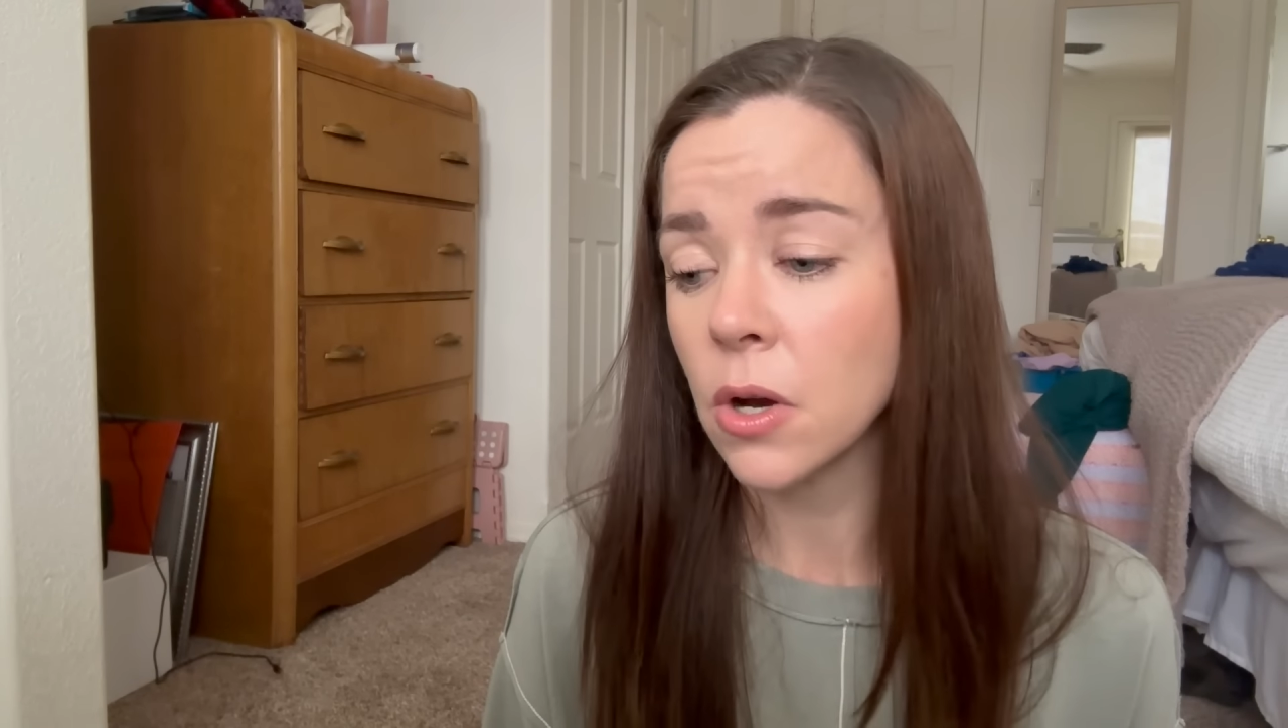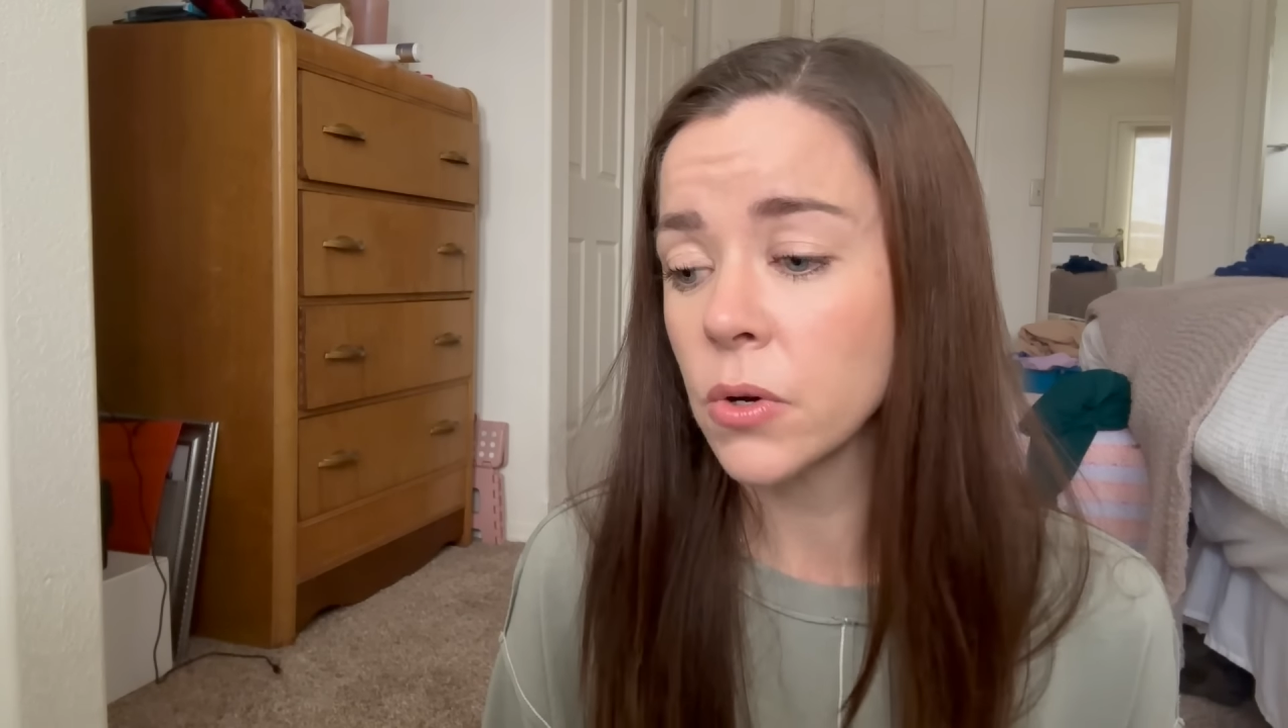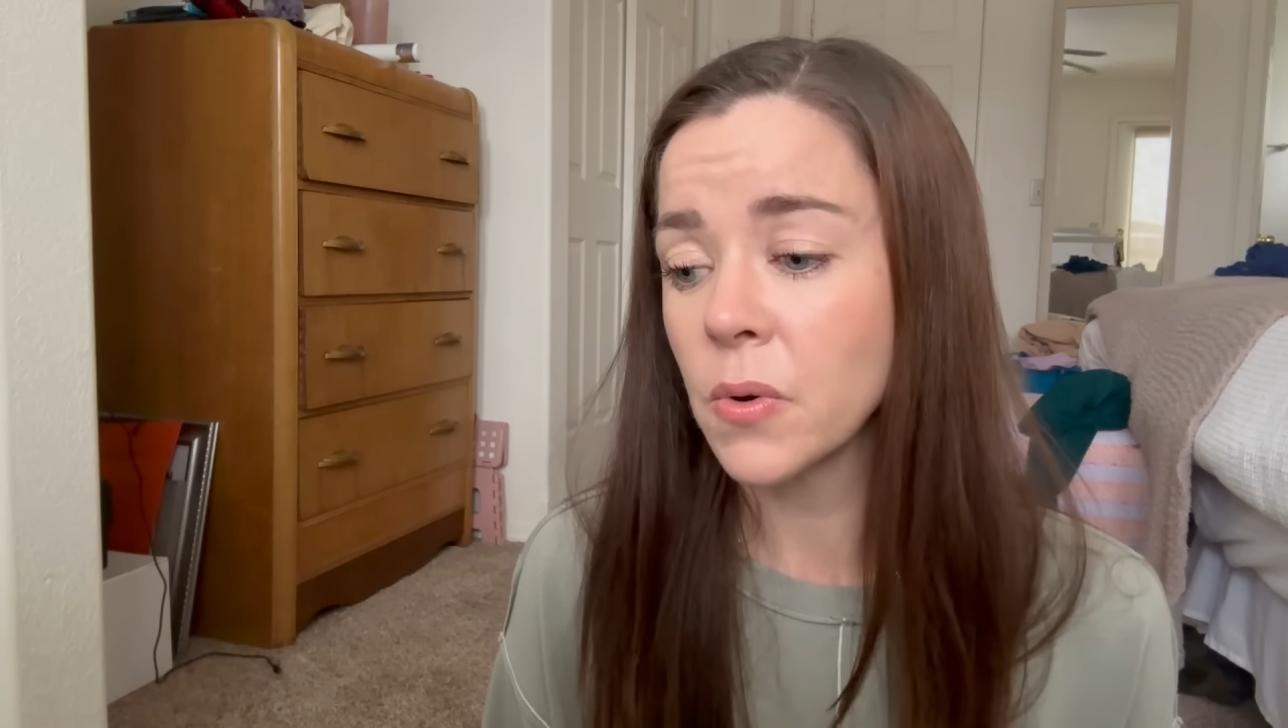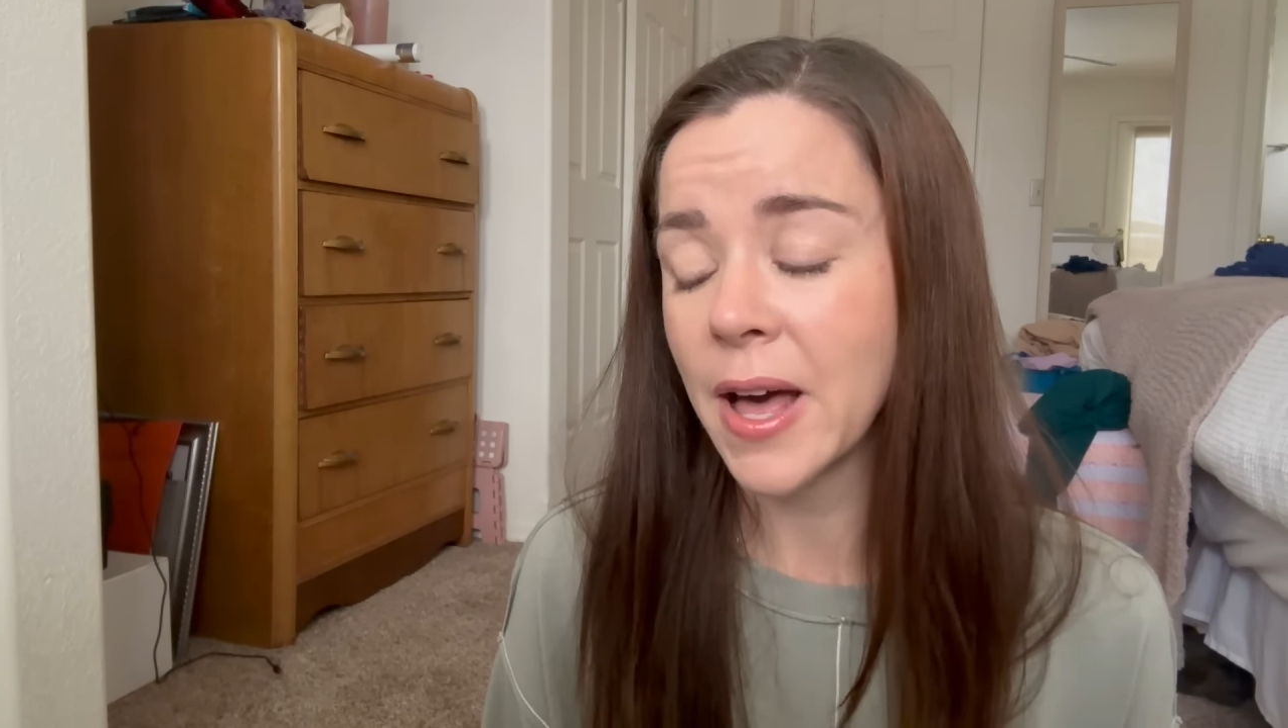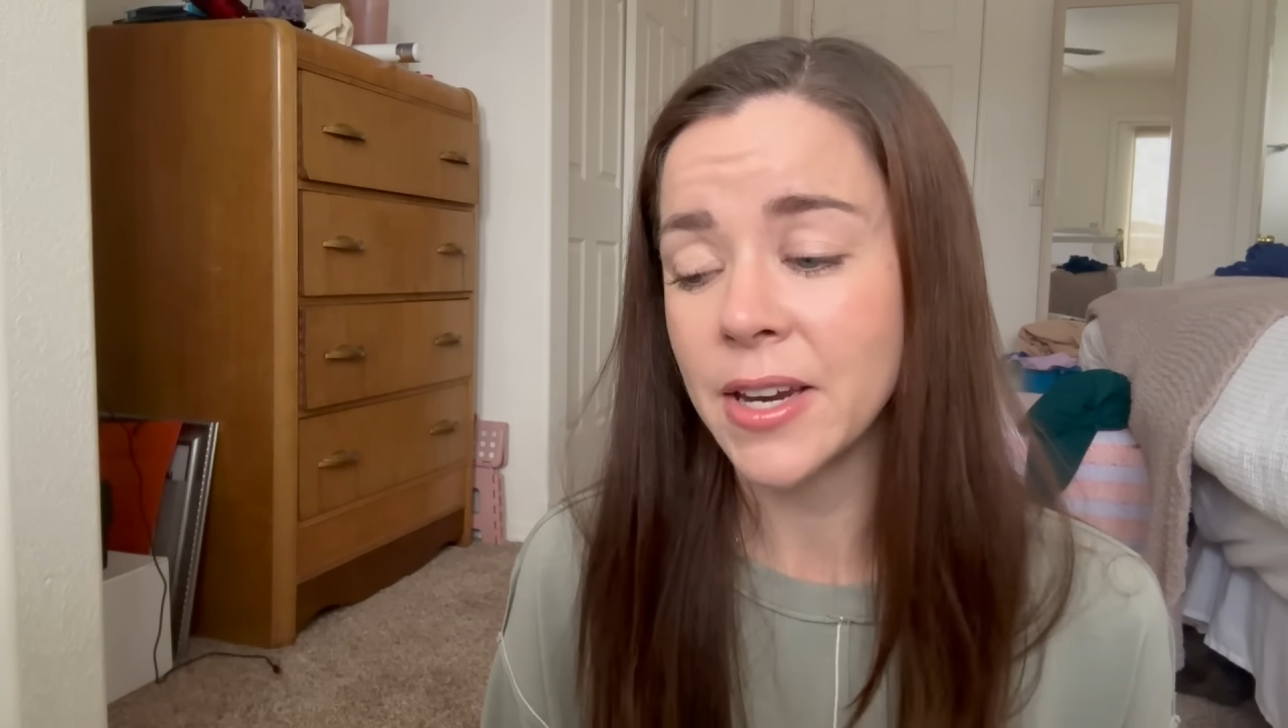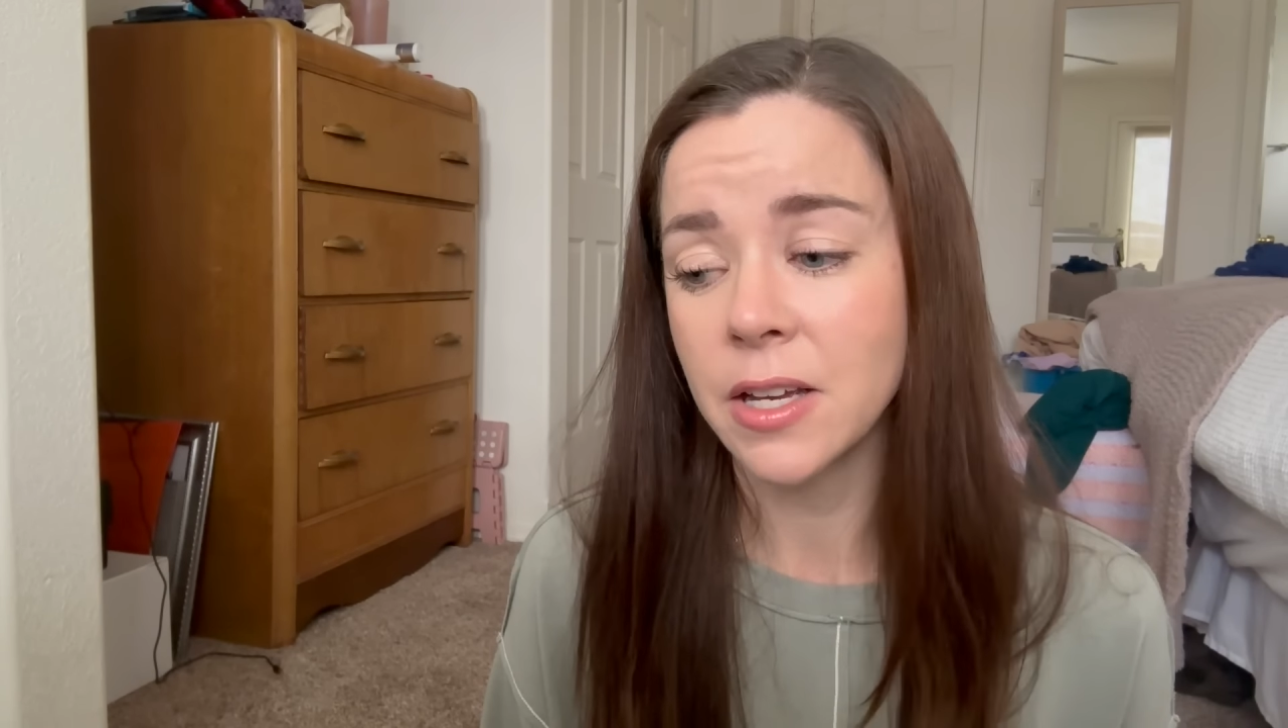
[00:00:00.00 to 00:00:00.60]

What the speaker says: who any